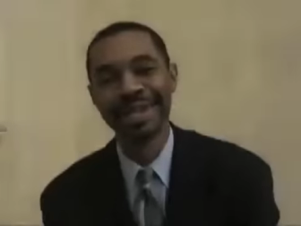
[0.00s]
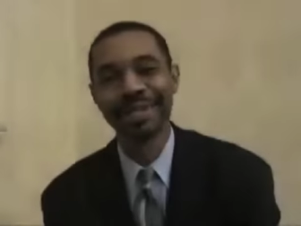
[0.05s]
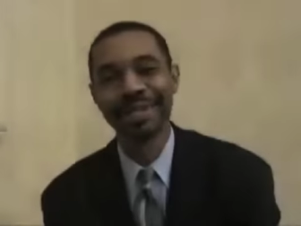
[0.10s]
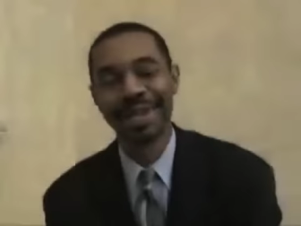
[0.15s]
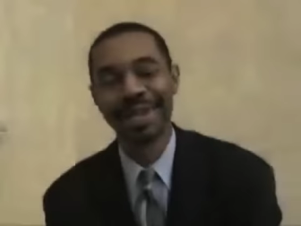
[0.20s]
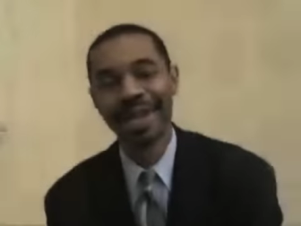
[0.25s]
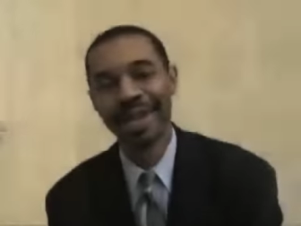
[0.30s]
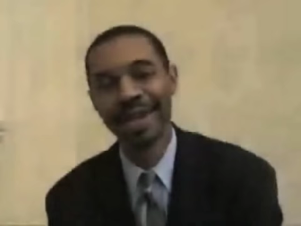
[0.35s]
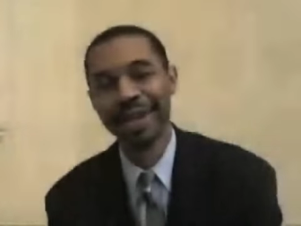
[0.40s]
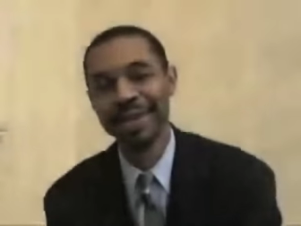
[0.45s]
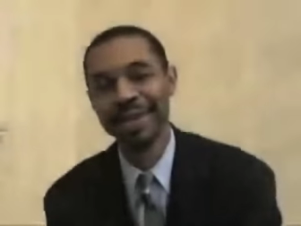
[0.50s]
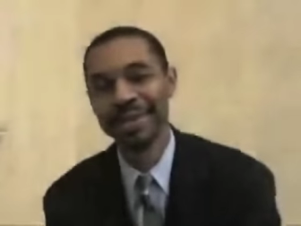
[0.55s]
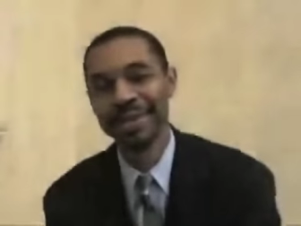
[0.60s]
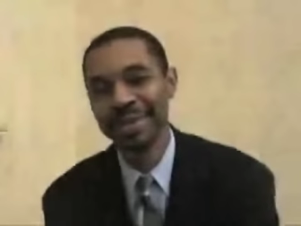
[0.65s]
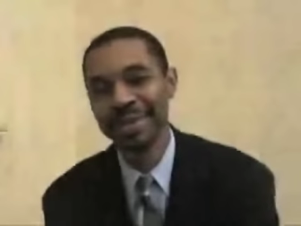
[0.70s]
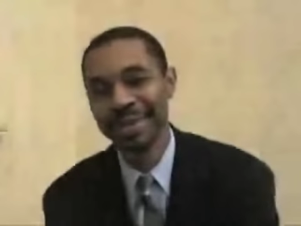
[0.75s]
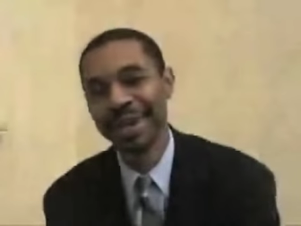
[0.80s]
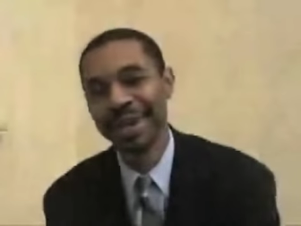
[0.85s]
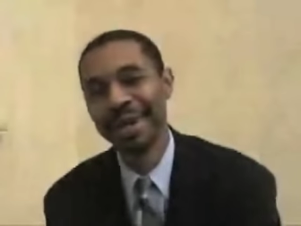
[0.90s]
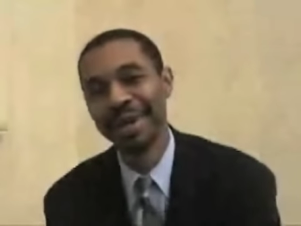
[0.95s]
thing, and this
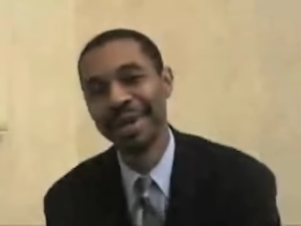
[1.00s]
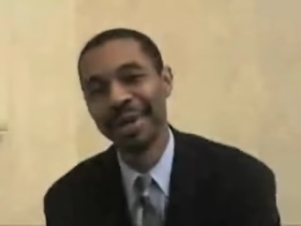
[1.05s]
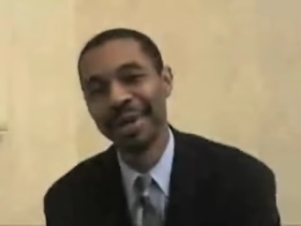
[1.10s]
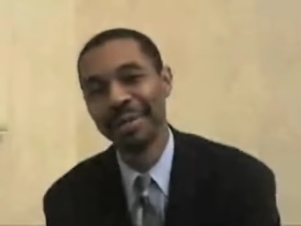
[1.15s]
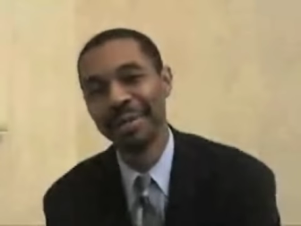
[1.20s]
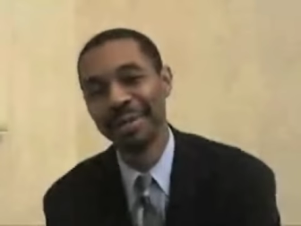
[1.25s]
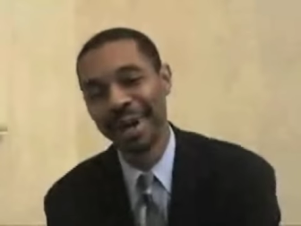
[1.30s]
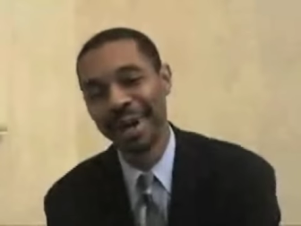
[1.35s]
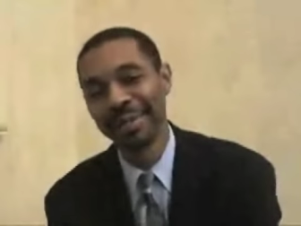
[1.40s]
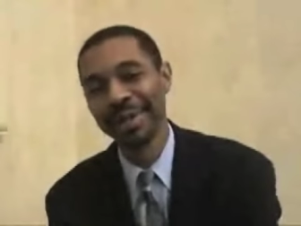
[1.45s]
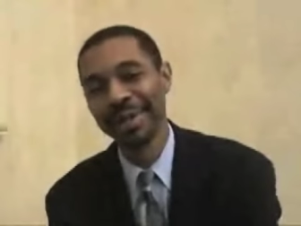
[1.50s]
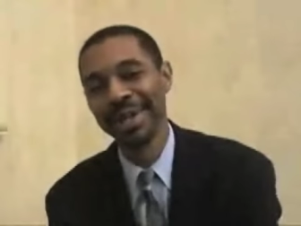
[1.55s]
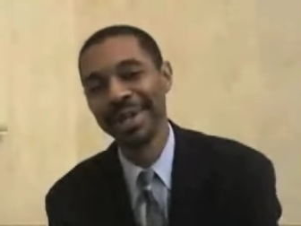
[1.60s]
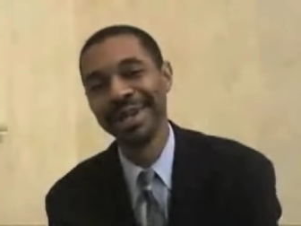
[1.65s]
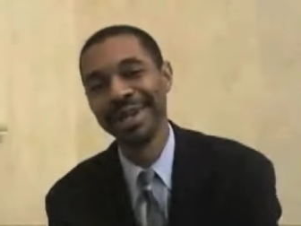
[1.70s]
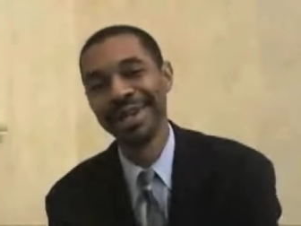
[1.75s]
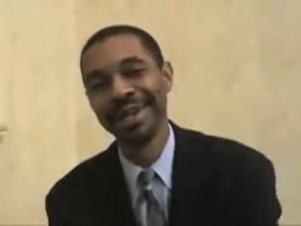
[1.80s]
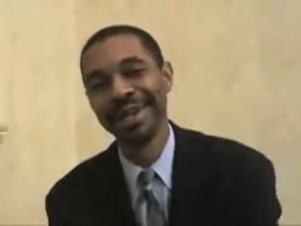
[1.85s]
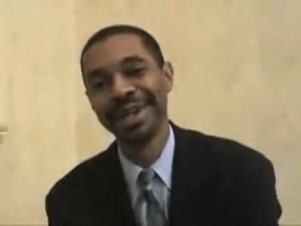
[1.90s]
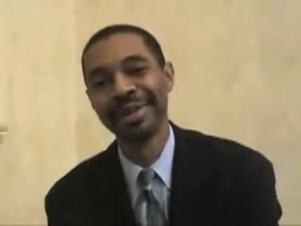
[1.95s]
is probably
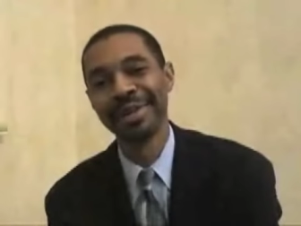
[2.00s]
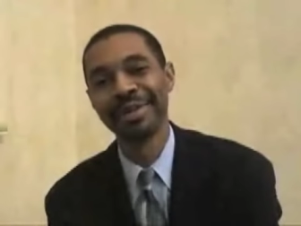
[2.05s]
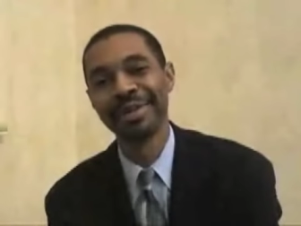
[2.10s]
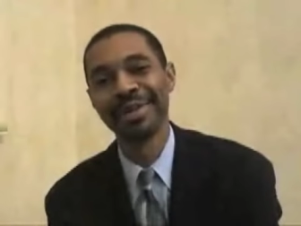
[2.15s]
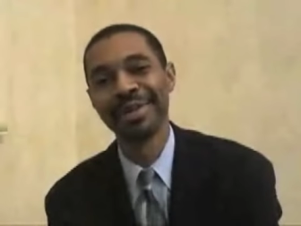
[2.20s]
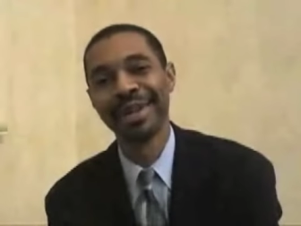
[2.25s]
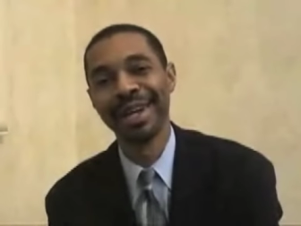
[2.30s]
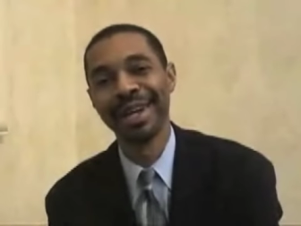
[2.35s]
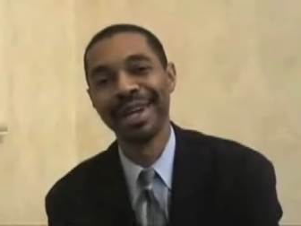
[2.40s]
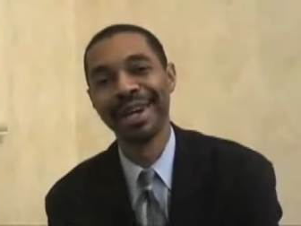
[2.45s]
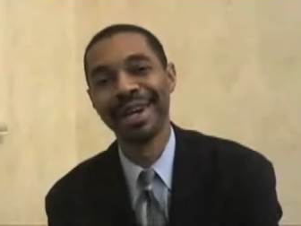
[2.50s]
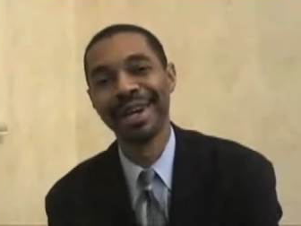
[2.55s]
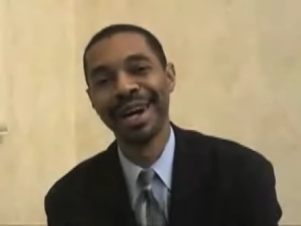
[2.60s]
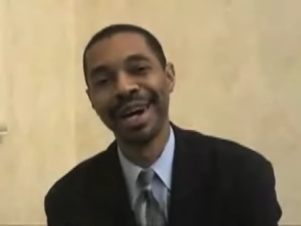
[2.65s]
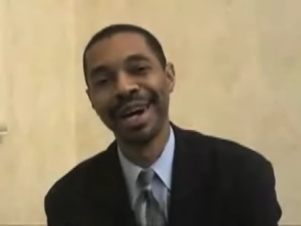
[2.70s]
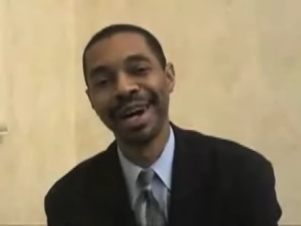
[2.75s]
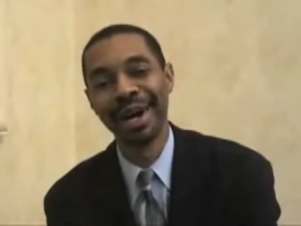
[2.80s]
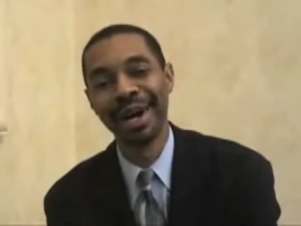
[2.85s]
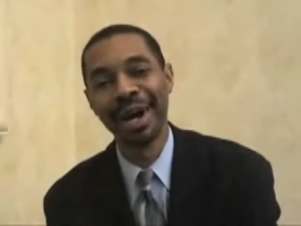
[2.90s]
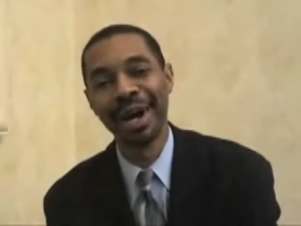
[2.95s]
another thing,
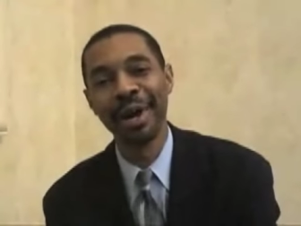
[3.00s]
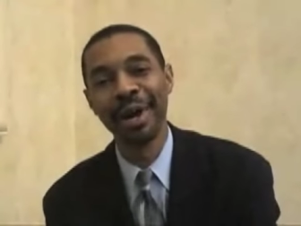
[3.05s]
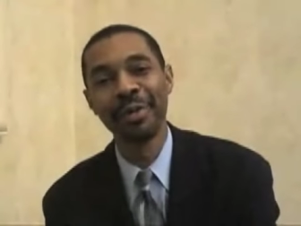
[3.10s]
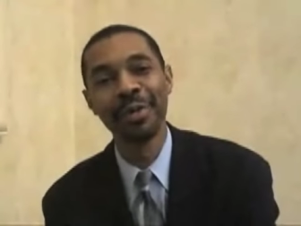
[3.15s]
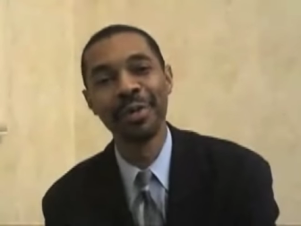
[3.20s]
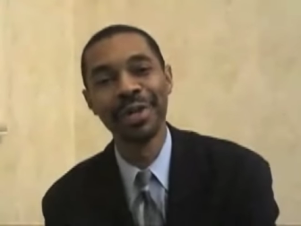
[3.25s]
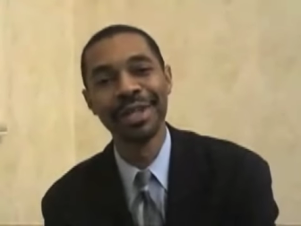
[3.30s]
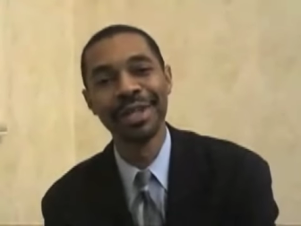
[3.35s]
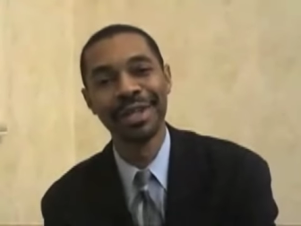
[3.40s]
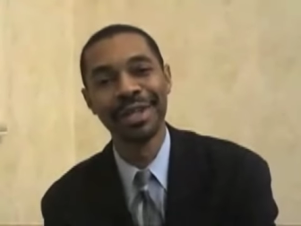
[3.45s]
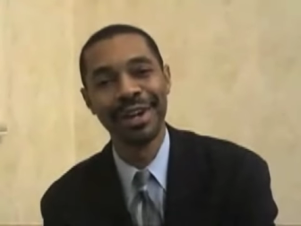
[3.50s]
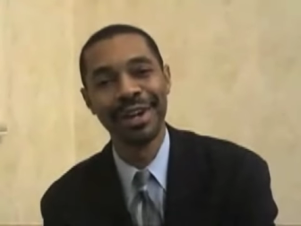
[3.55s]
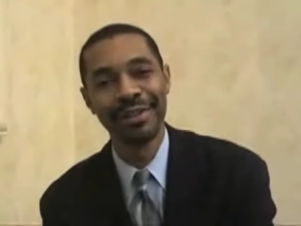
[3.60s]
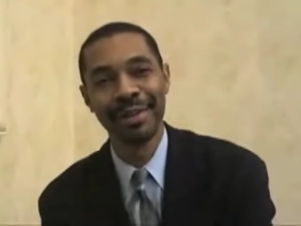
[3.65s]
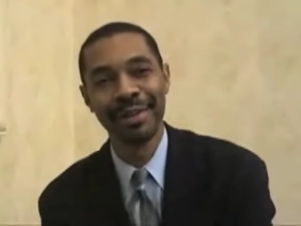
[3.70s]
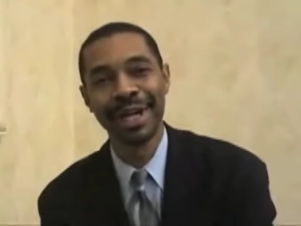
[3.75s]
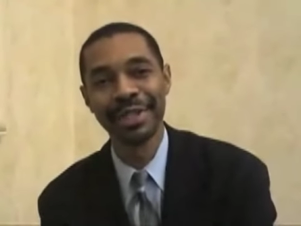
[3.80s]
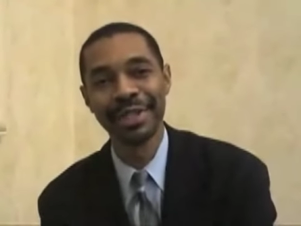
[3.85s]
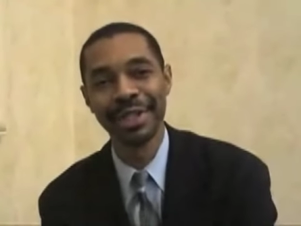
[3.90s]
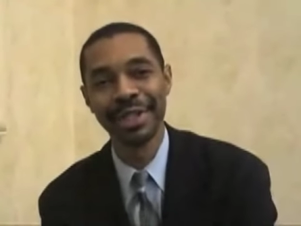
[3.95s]
I really love
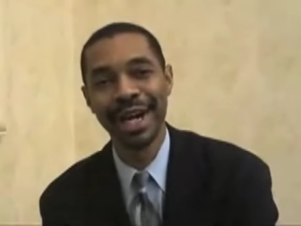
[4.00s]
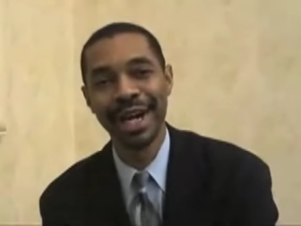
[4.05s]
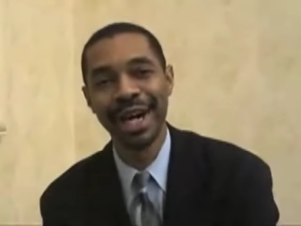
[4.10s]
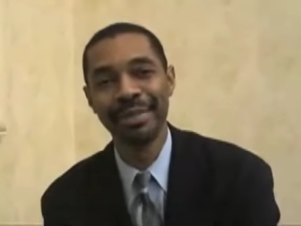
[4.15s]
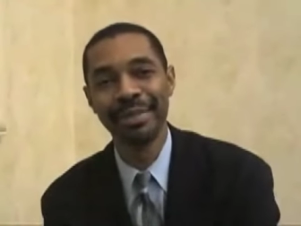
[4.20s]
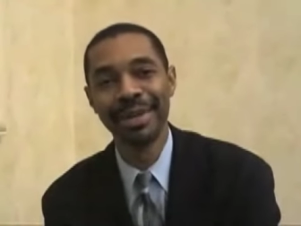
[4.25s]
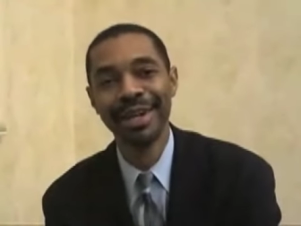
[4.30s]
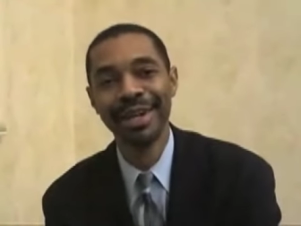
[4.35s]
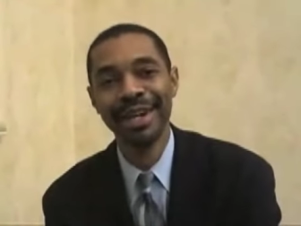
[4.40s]
my job.